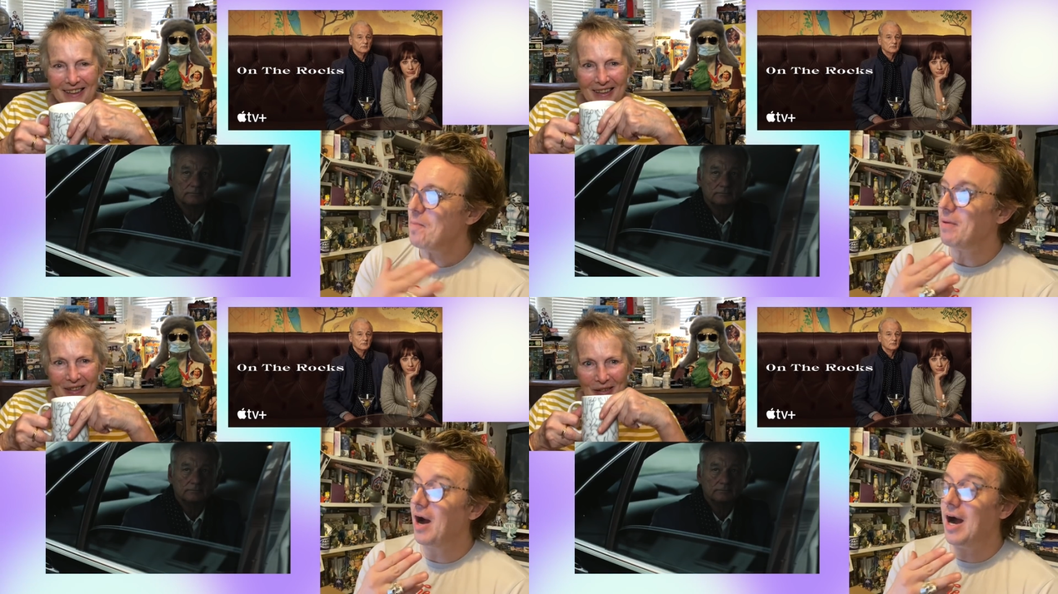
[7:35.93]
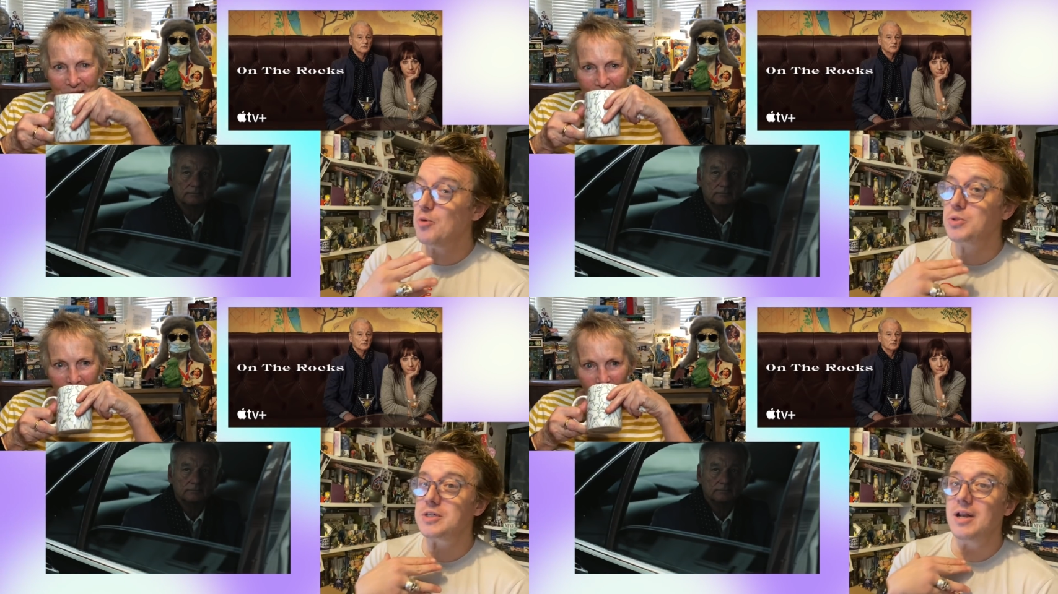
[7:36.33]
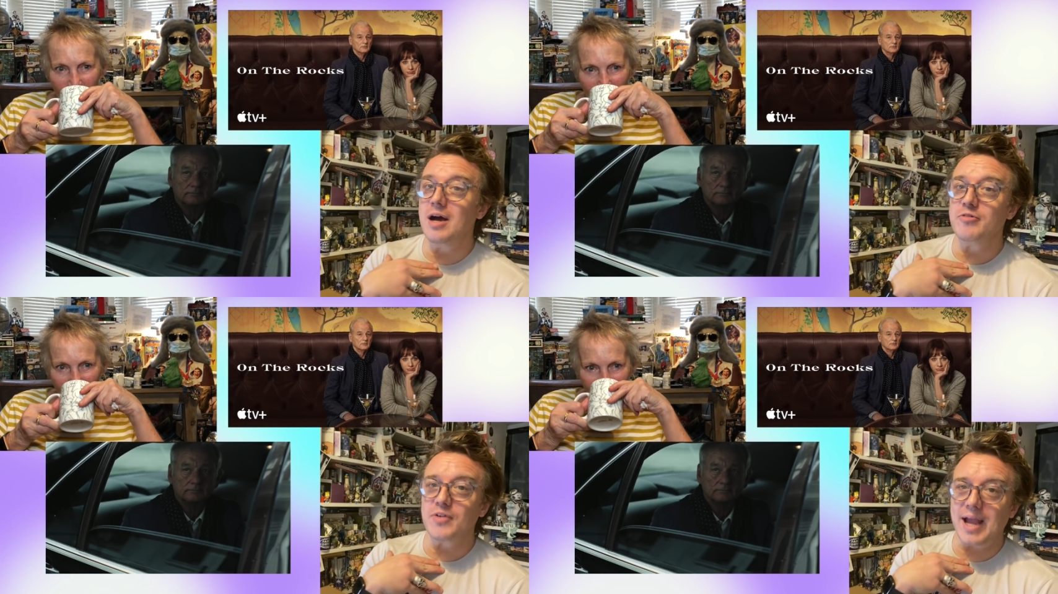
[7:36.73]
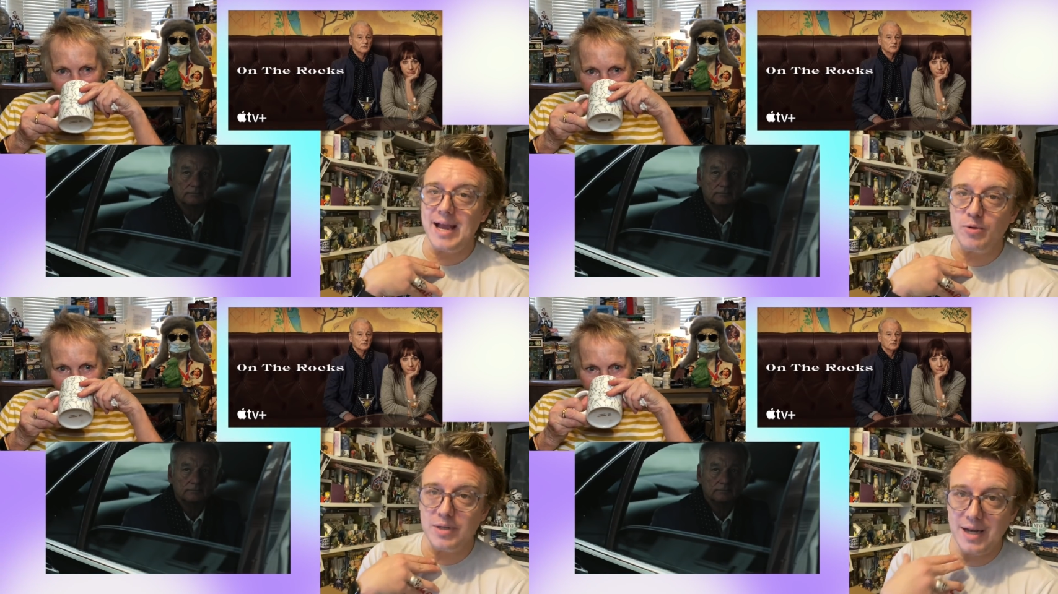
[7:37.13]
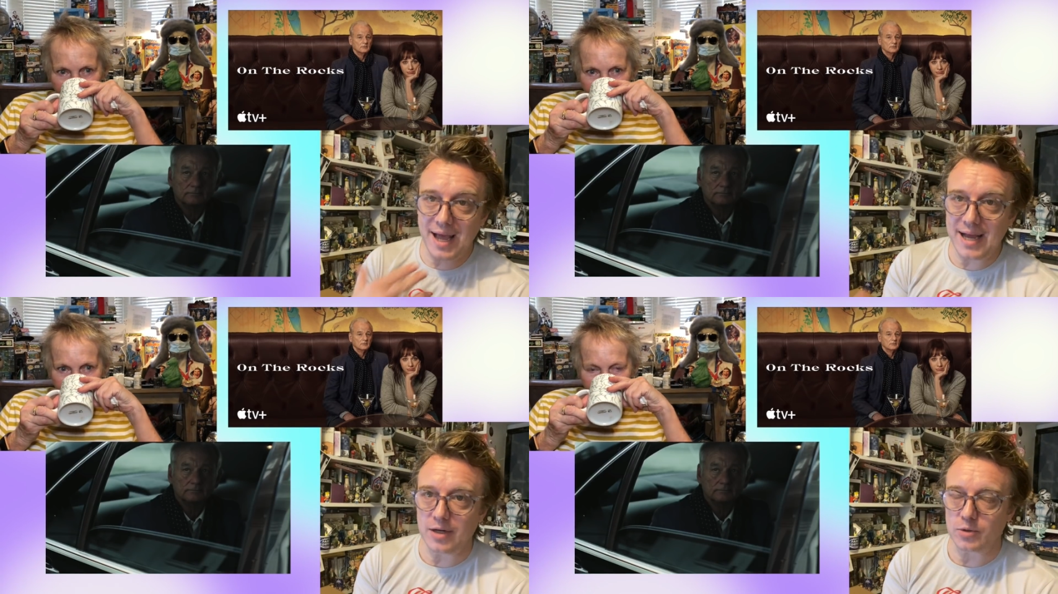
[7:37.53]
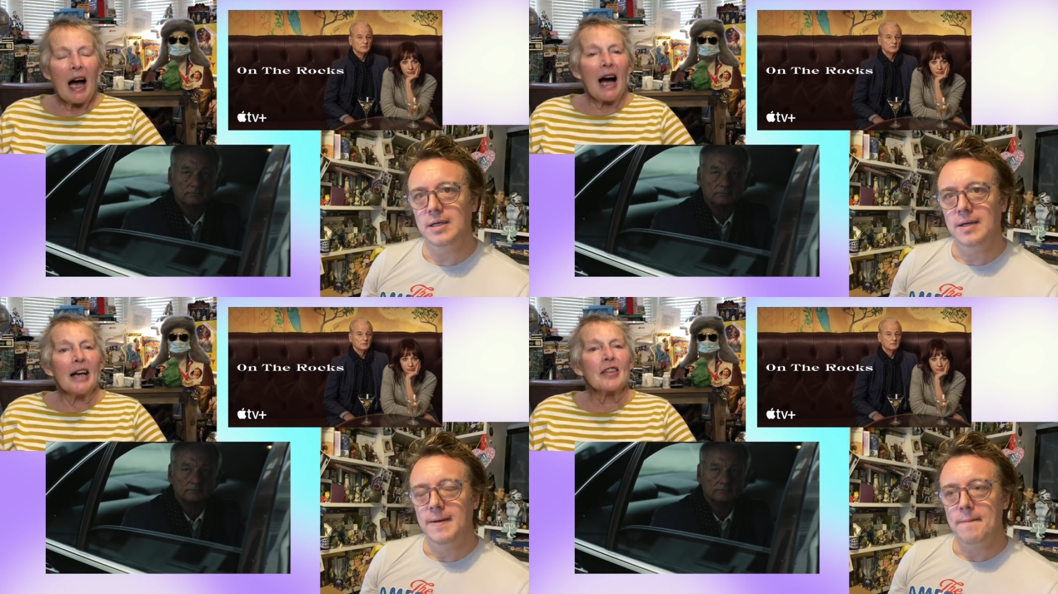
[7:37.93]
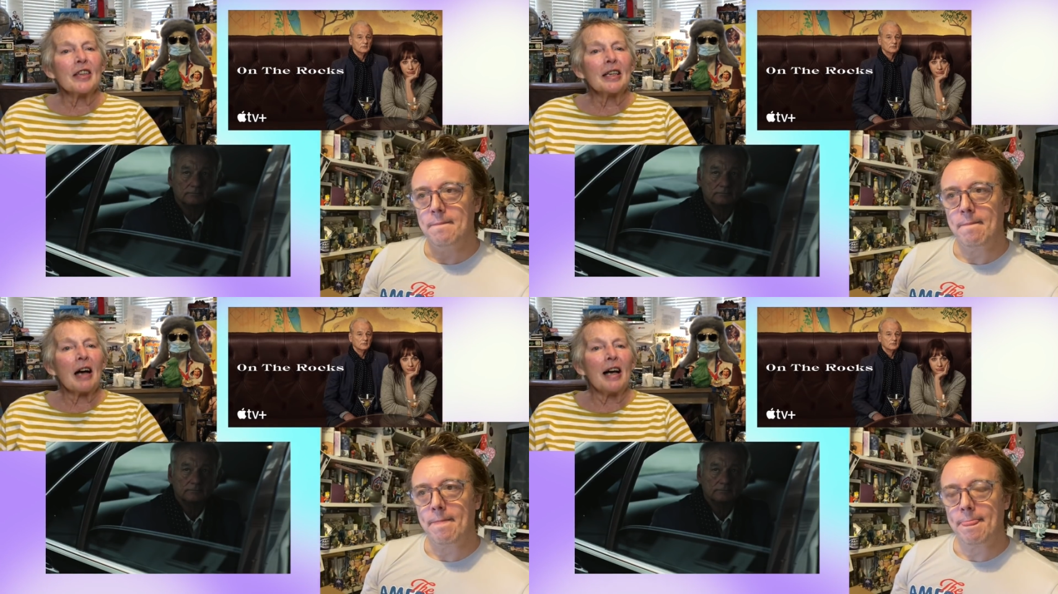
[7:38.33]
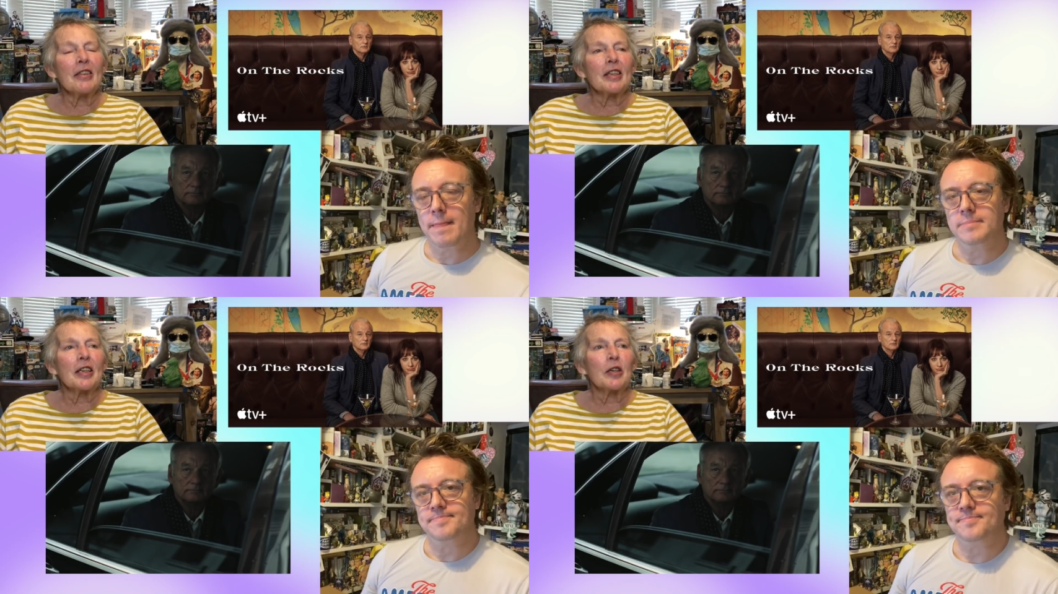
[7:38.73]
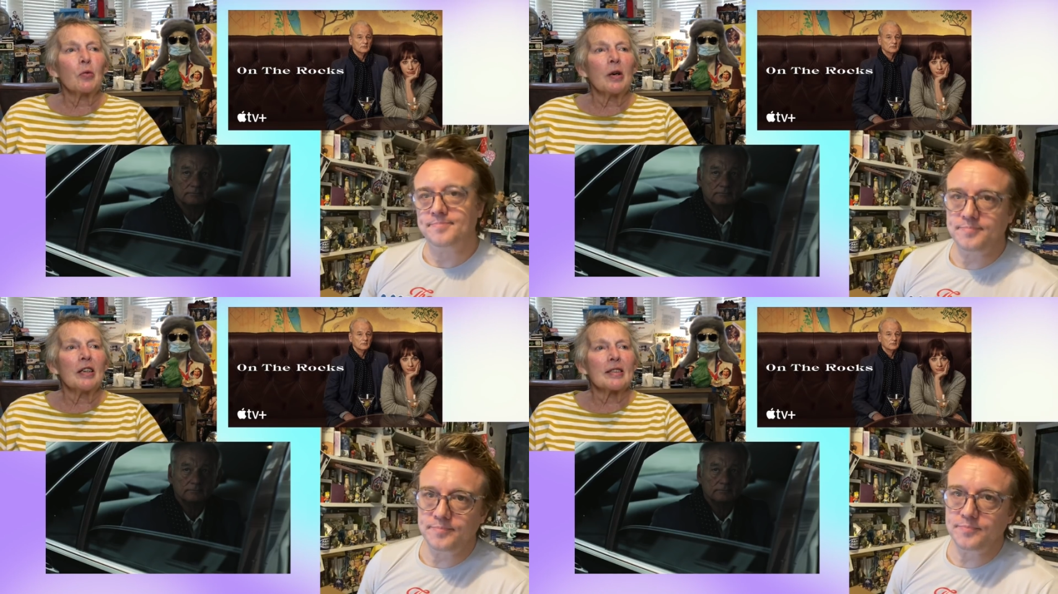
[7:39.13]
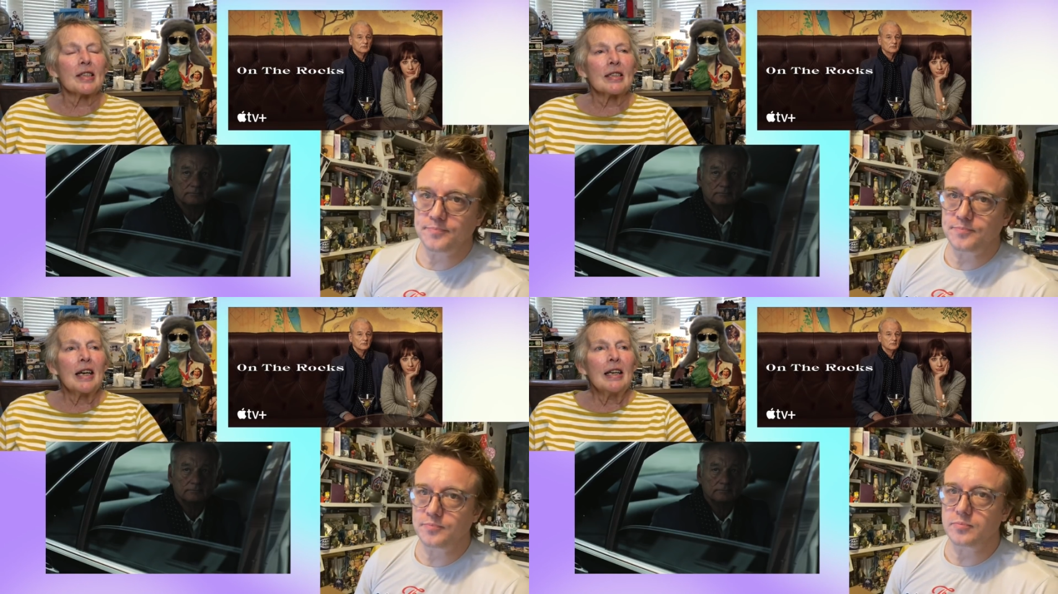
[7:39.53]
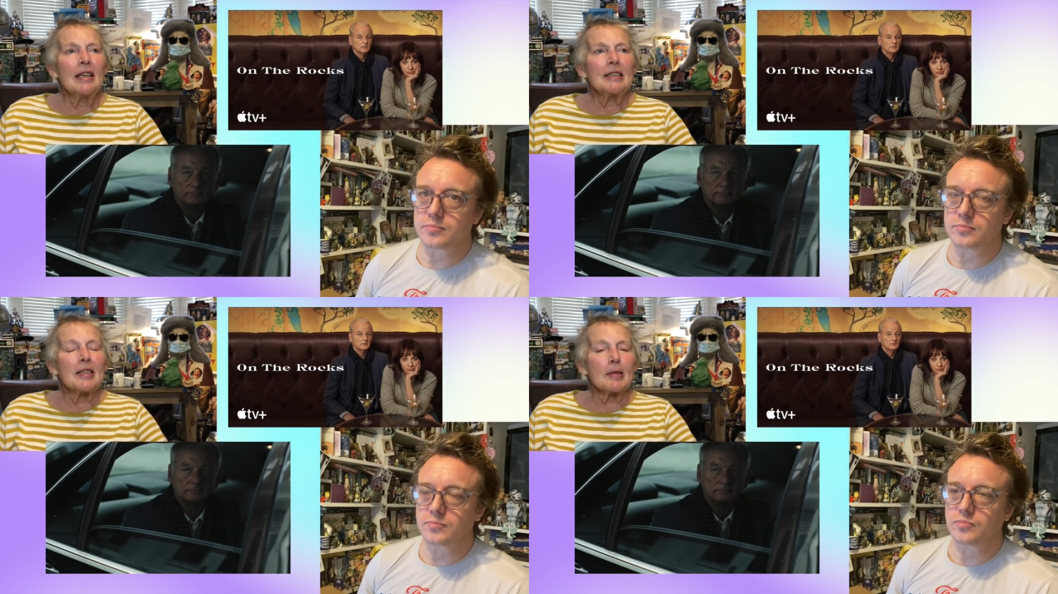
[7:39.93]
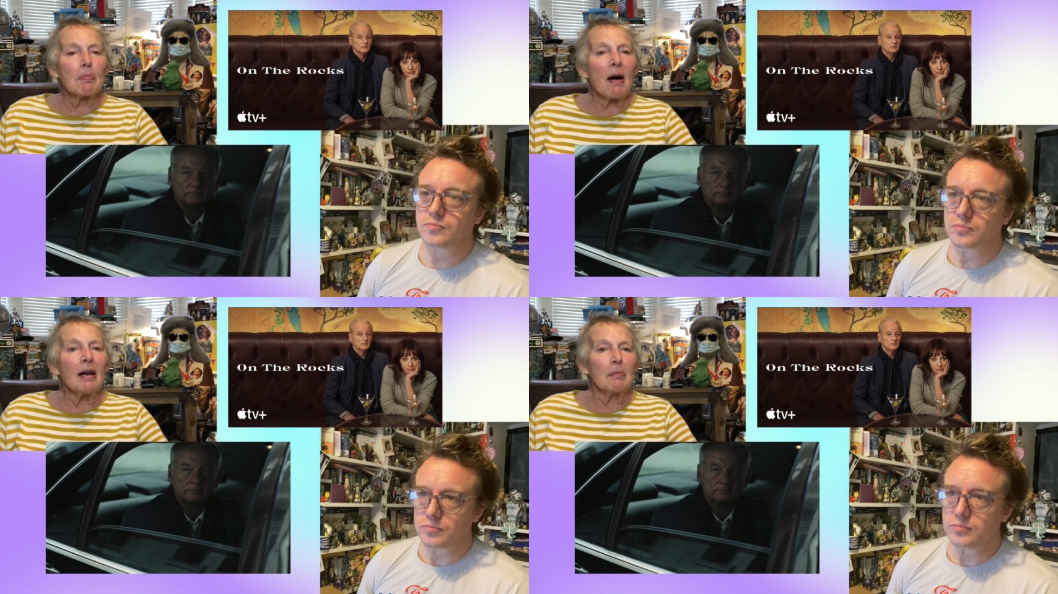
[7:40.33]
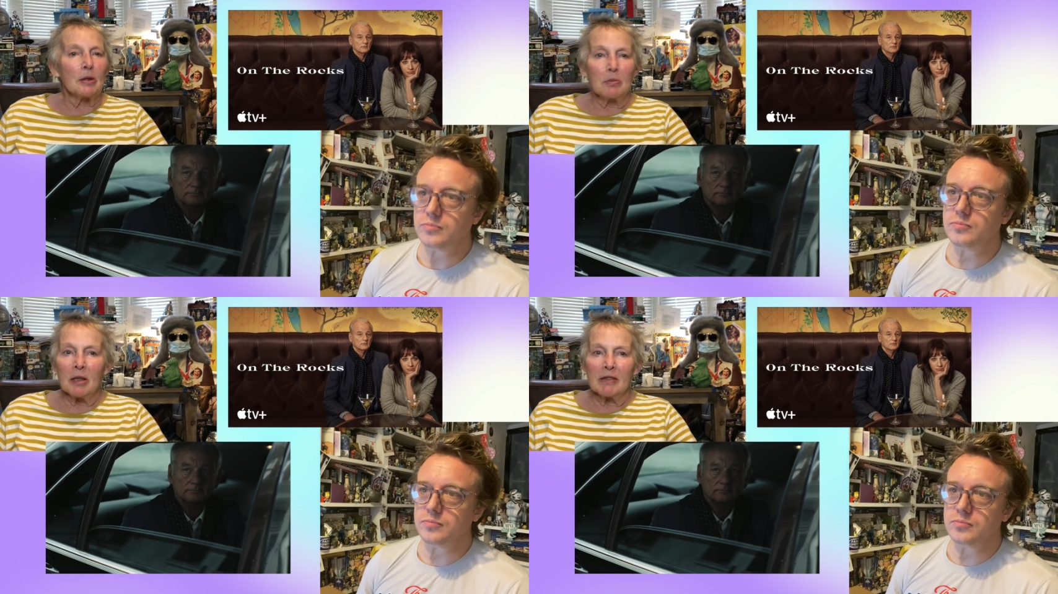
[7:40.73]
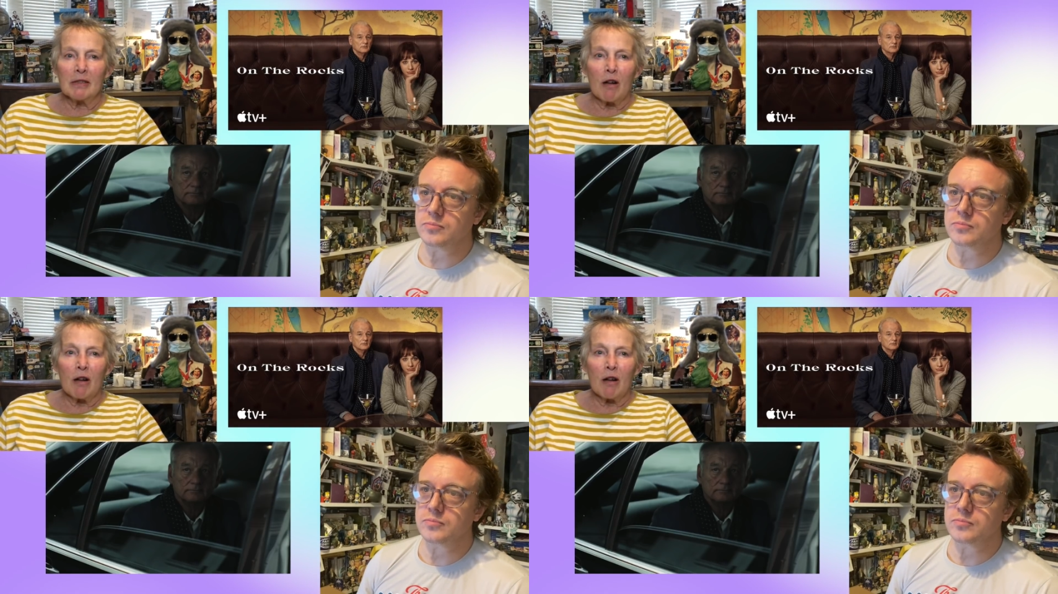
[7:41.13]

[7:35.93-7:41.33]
Speaker 1: but I was laughing out loud.
Speaker 2: I think I think it worked despite Bill Murray